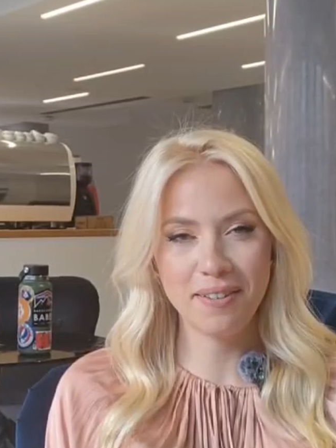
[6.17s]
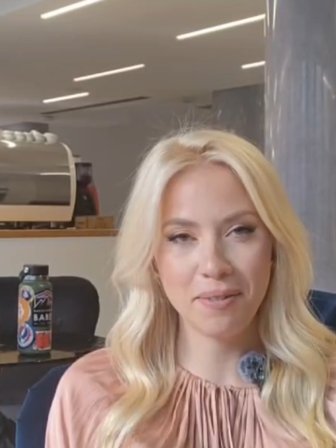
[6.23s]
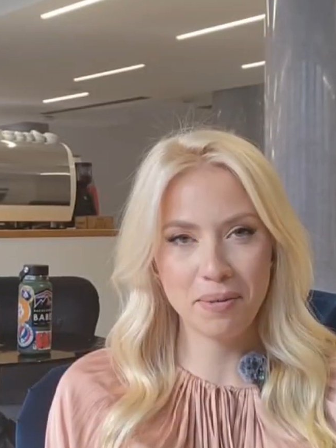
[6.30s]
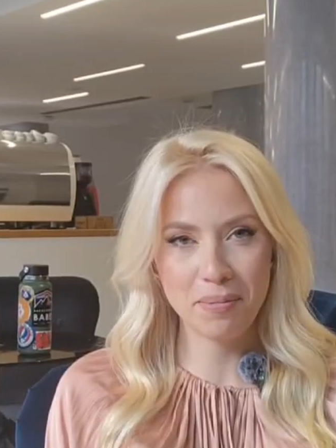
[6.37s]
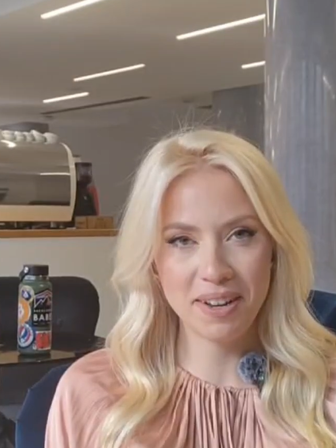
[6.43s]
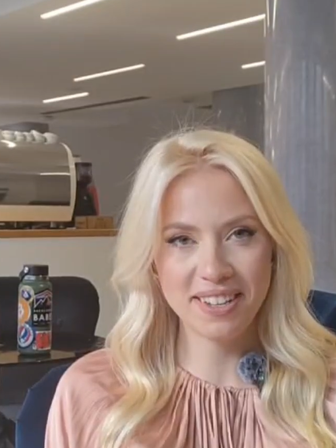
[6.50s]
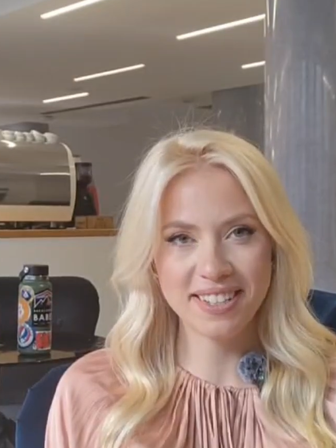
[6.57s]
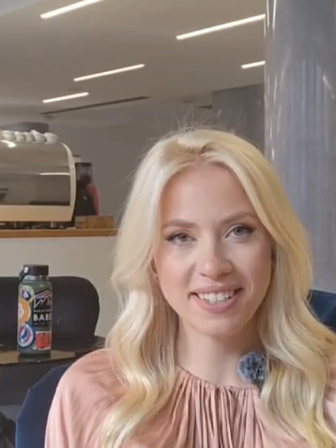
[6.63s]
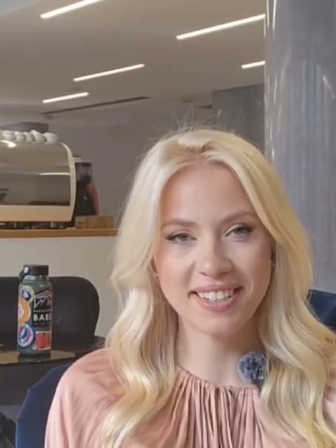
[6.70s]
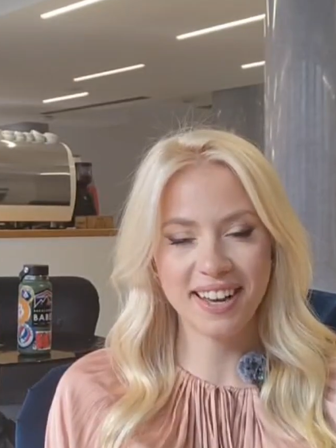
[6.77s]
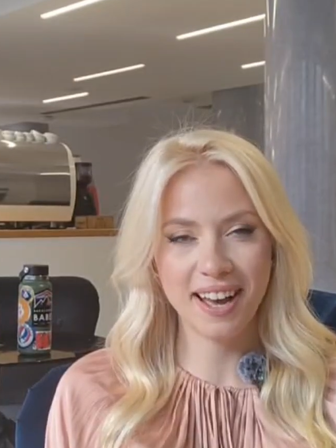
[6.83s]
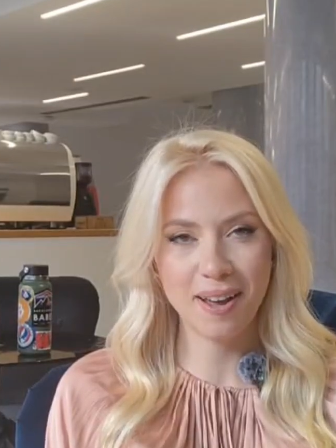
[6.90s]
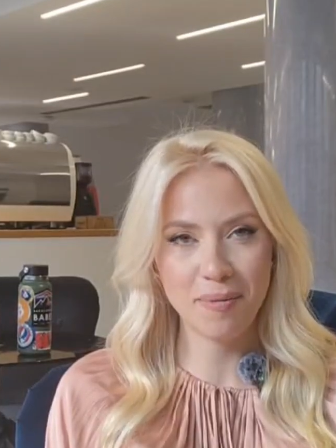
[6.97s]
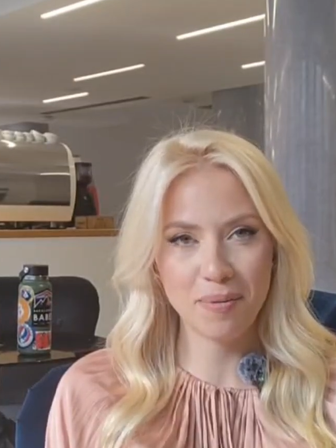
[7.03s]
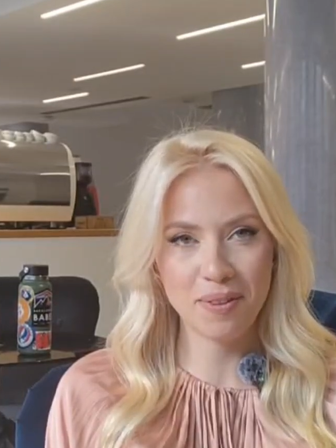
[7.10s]
Everybody's
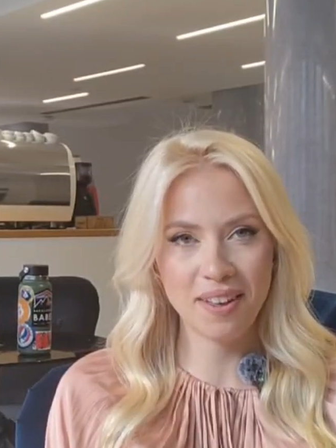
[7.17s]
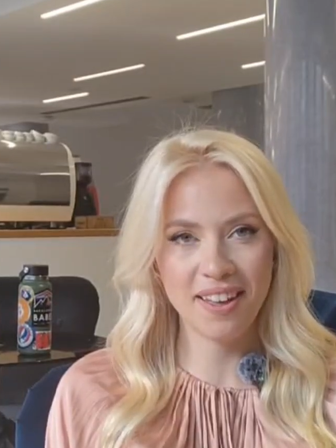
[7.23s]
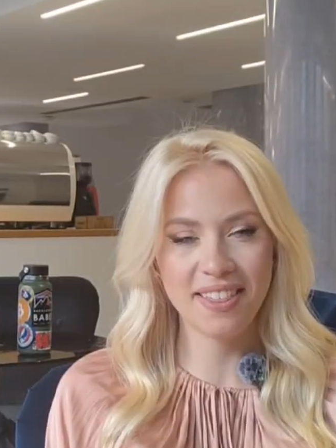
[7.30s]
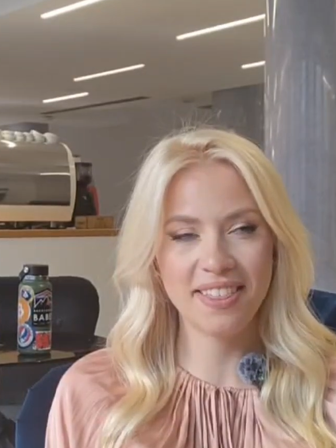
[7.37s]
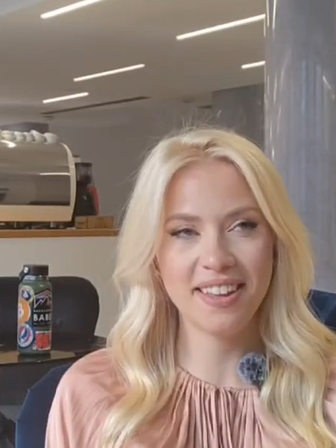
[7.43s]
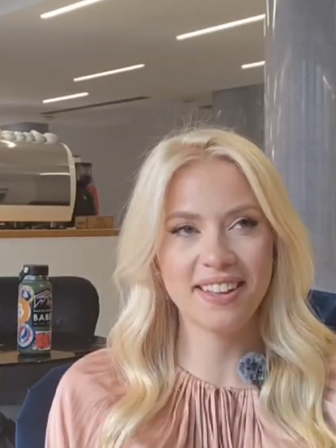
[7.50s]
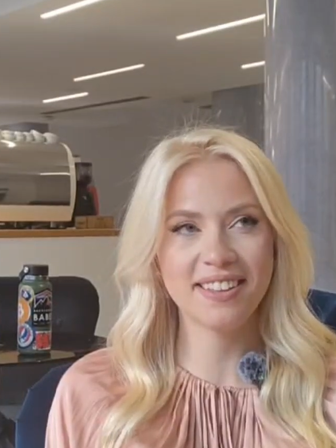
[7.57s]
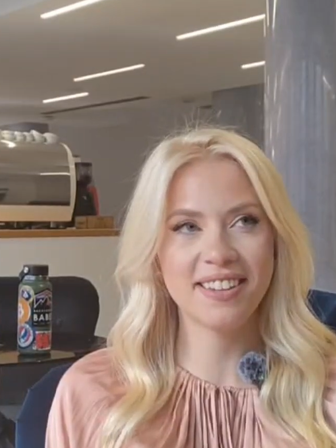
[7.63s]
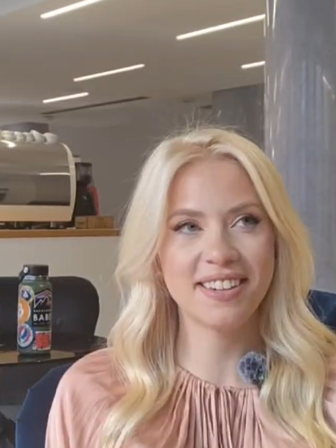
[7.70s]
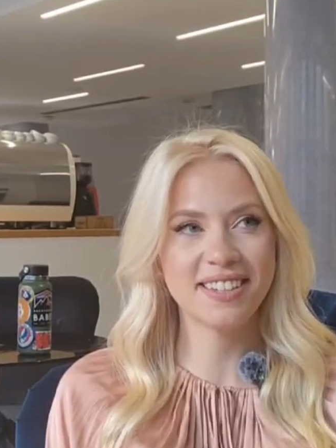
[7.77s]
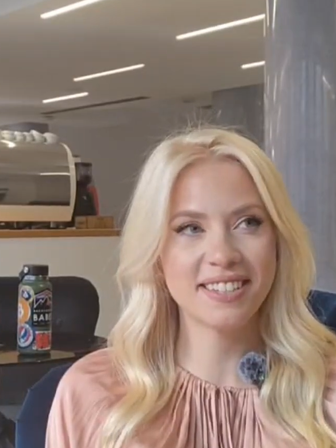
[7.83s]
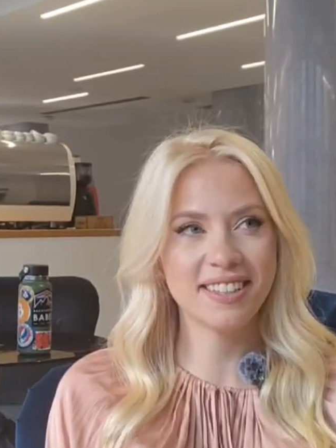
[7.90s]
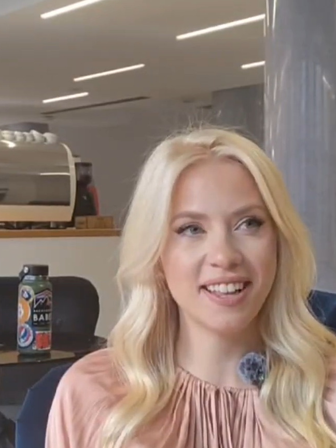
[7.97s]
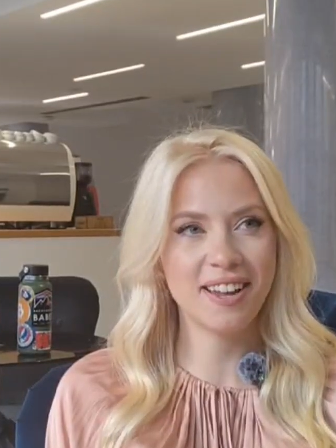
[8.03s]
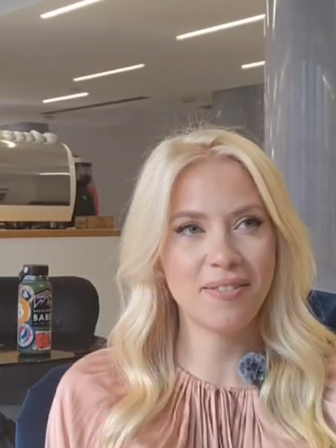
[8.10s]
hyped. I think
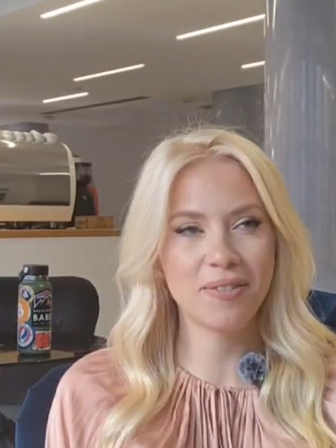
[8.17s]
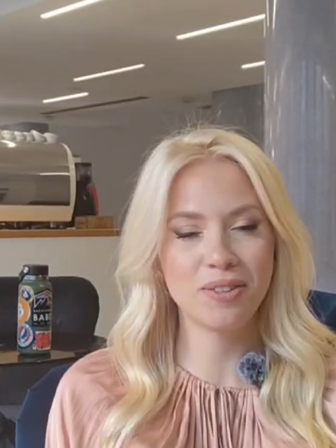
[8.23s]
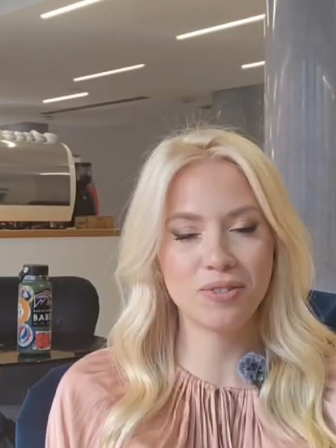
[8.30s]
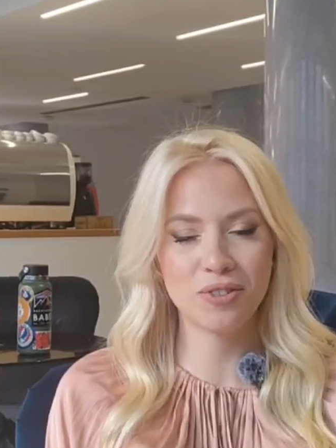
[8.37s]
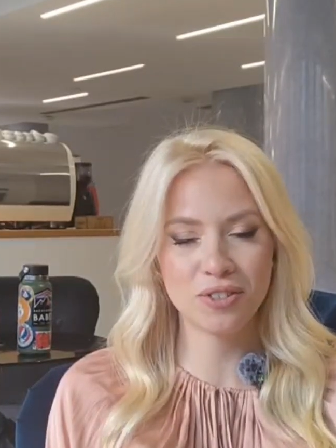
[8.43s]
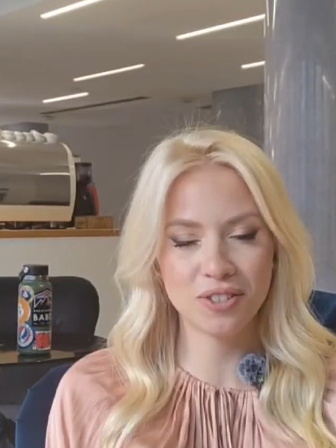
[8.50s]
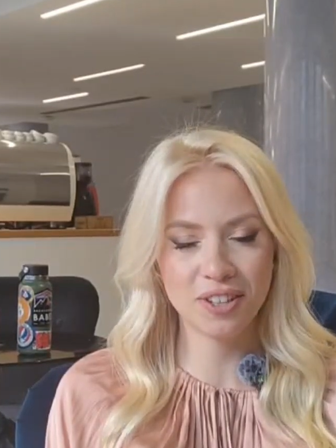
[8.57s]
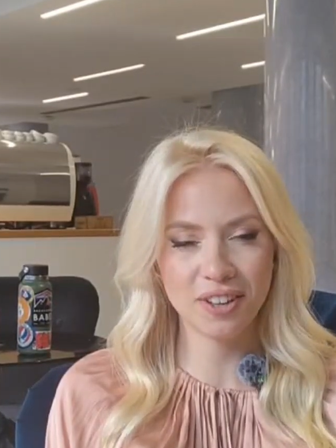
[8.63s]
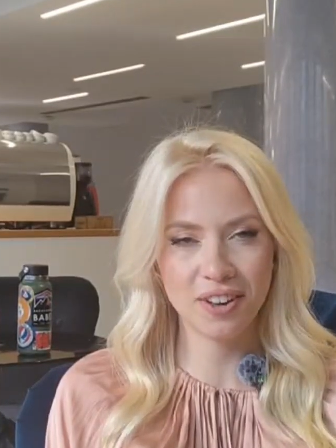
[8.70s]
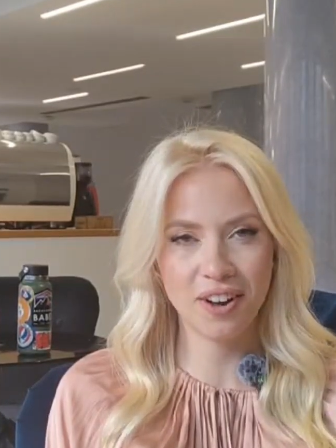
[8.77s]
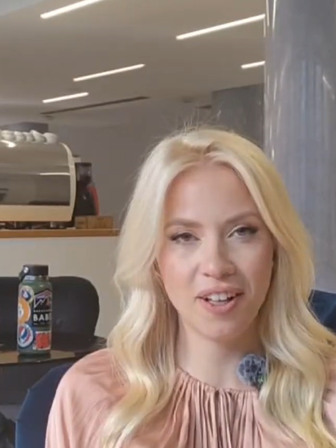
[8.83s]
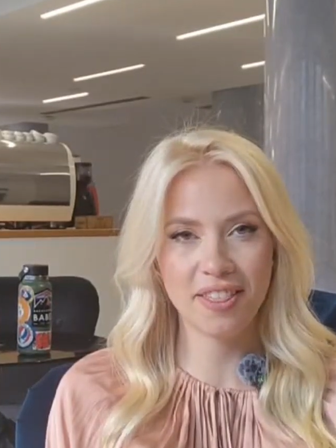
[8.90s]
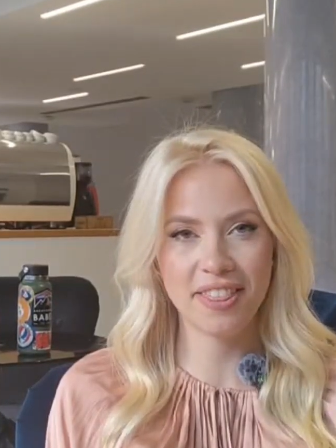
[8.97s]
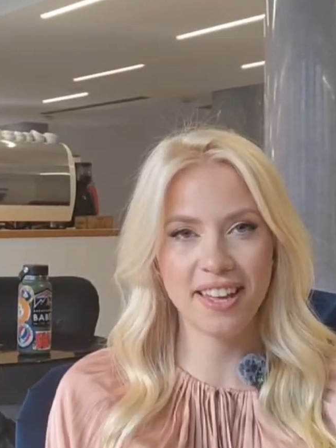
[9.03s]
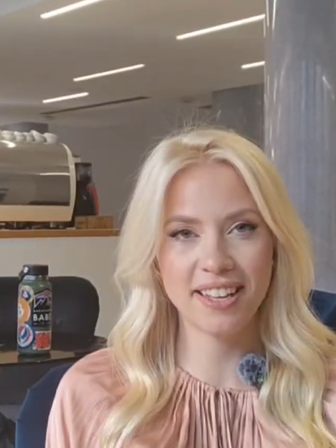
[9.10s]
there's a lot of interesting
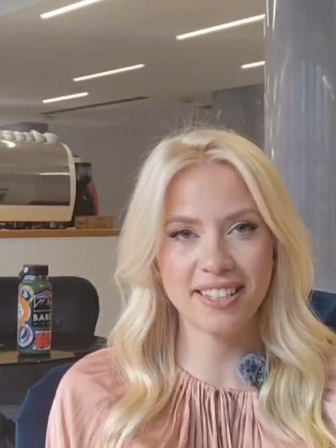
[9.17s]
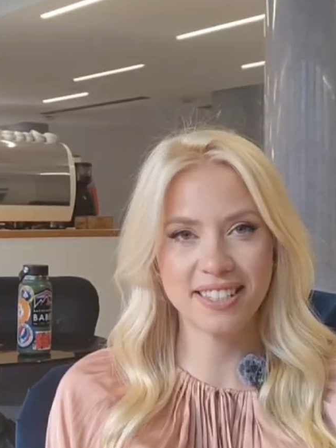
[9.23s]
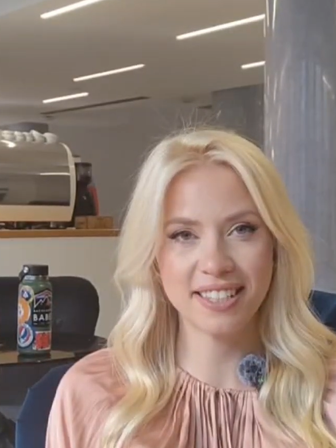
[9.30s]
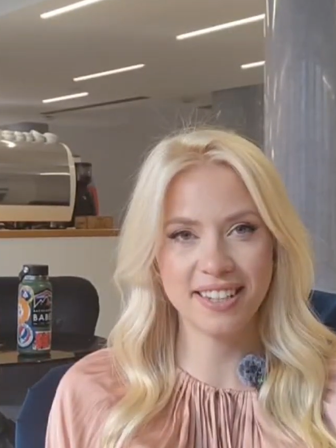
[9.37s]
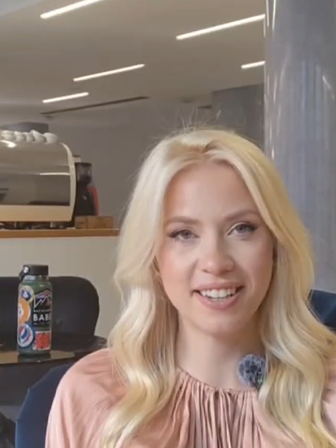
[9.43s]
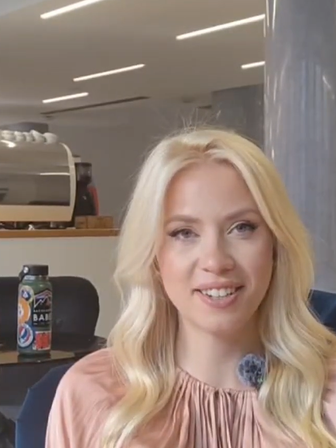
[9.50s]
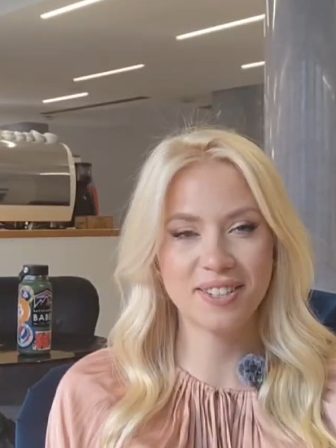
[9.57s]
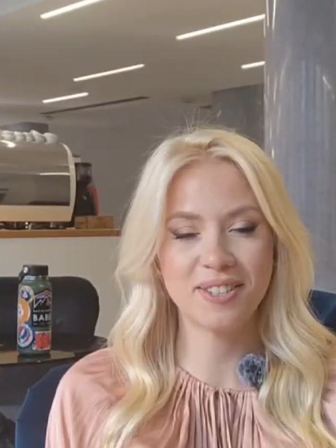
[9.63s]
context here,